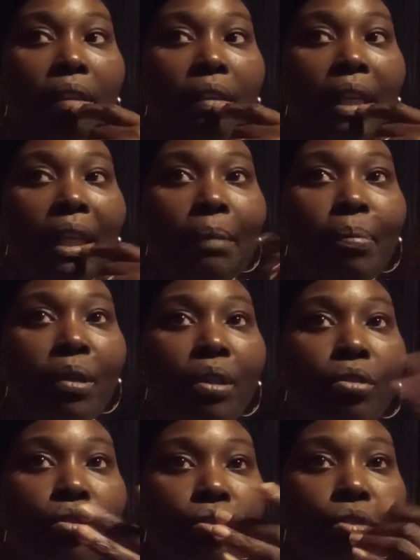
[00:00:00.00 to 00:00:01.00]
had to
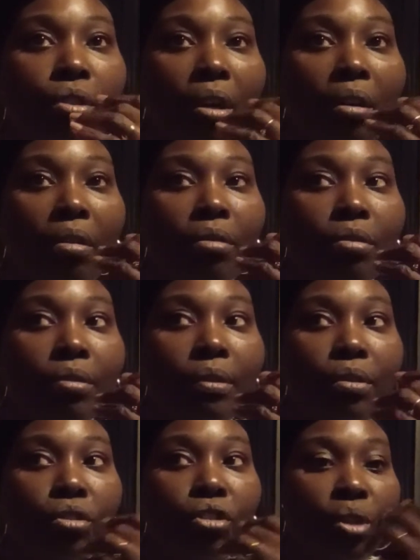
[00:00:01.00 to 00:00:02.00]
put you know
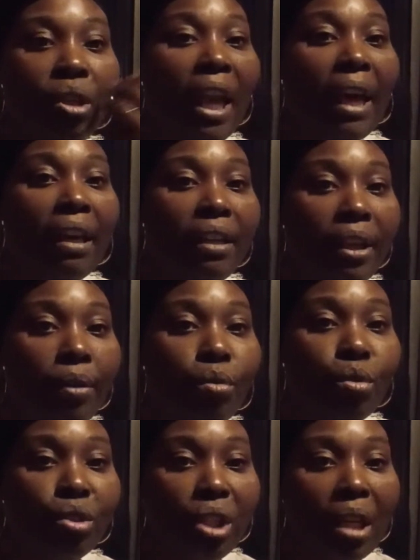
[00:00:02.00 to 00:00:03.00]
sort of like another
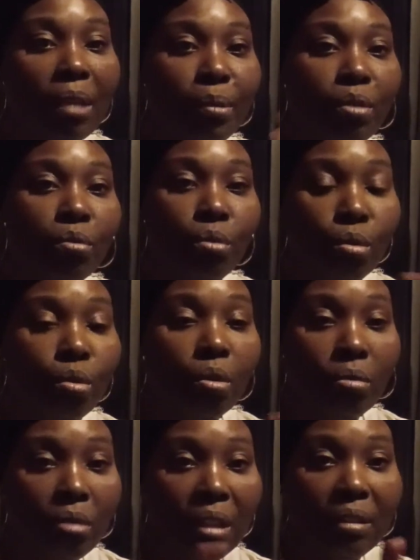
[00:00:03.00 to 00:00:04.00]
oil change, put
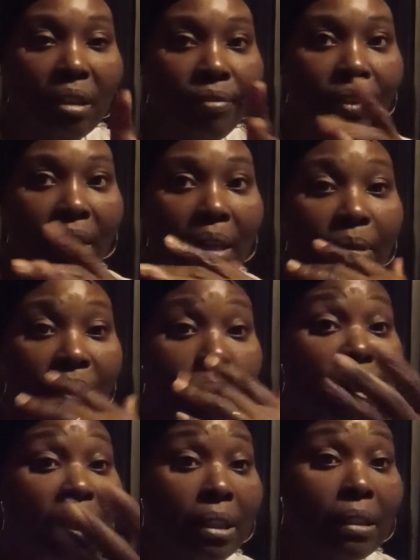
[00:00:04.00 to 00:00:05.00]
oil and stuff in there because
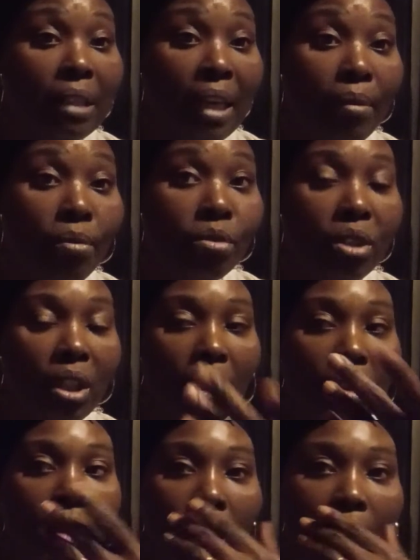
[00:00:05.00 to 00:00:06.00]
we had just got an oil
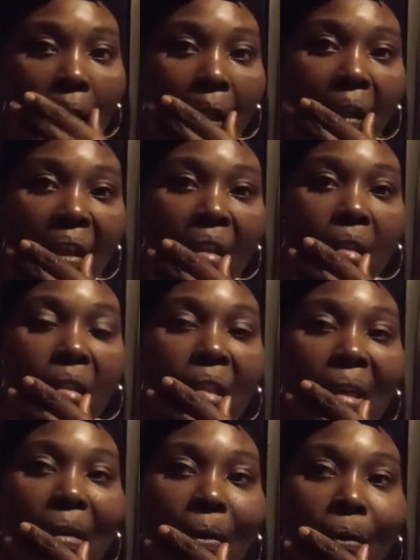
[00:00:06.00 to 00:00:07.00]
change.
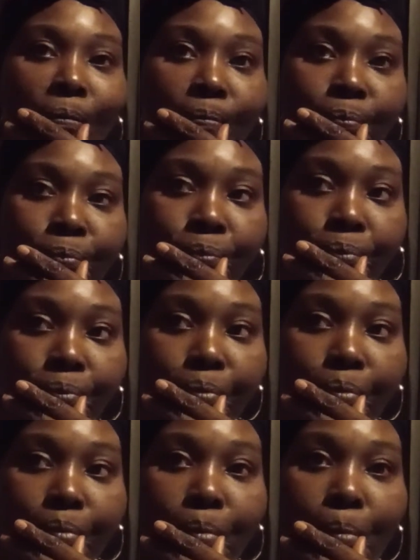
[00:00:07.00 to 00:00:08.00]
So
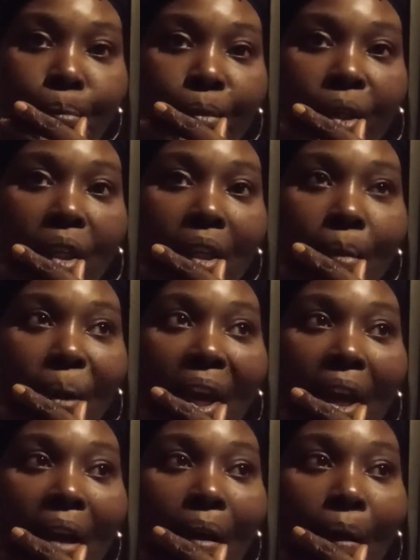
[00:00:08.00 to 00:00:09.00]

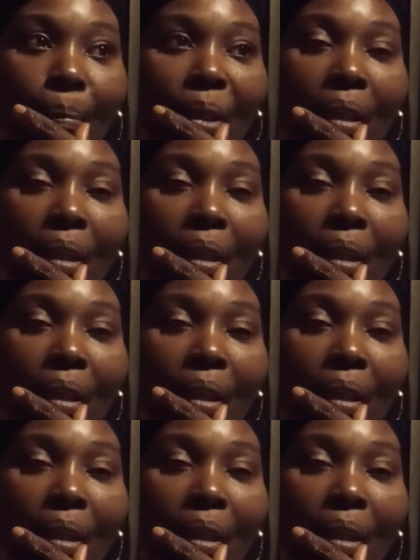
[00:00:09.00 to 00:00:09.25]
anyway, um,